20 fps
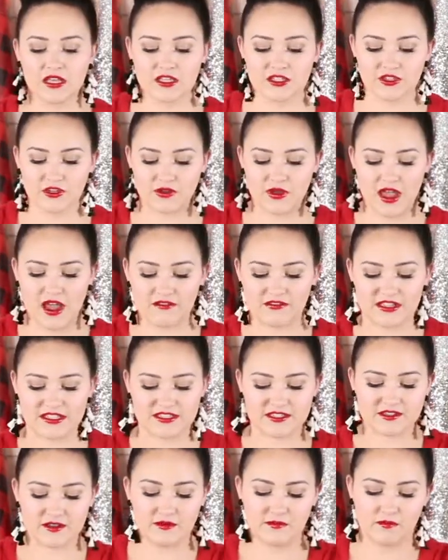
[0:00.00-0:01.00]
So you have
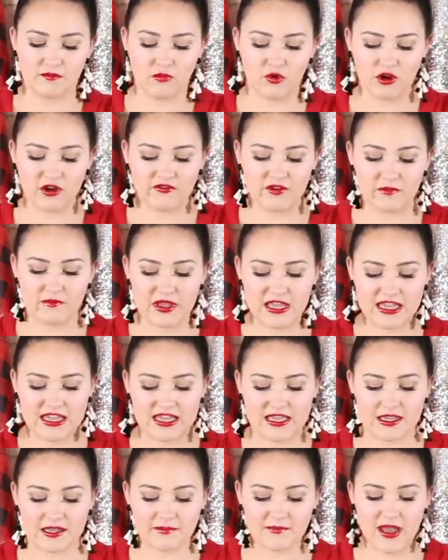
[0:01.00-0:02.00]
this more of a
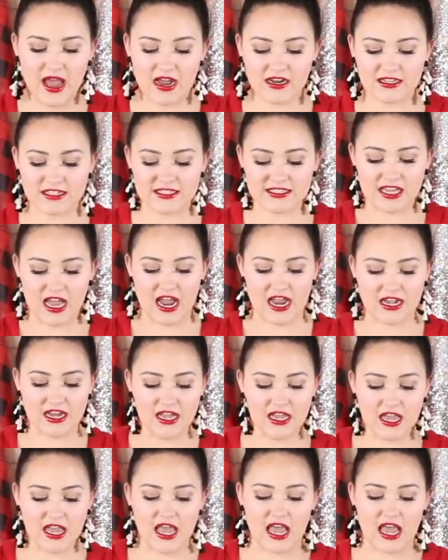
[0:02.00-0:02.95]
minky backed side.